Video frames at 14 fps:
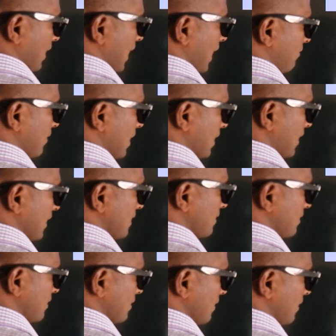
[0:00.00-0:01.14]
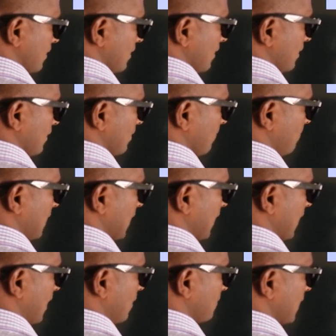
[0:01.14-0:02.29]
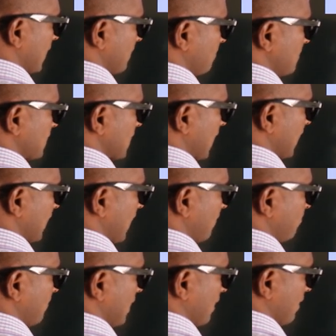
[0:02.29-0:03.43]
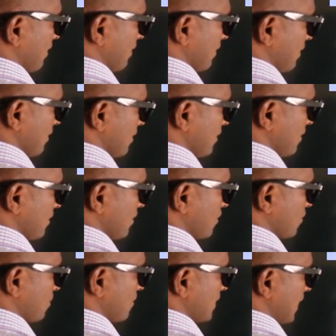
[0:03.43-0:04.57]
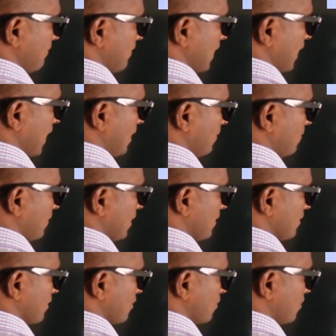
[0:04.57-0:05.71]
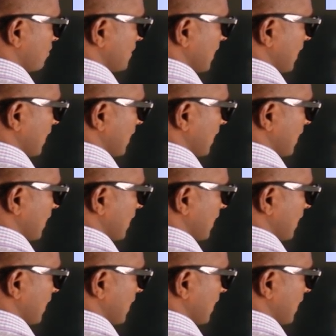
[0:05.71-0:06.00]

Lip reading: After this, bring down the beside number. So 7 down, so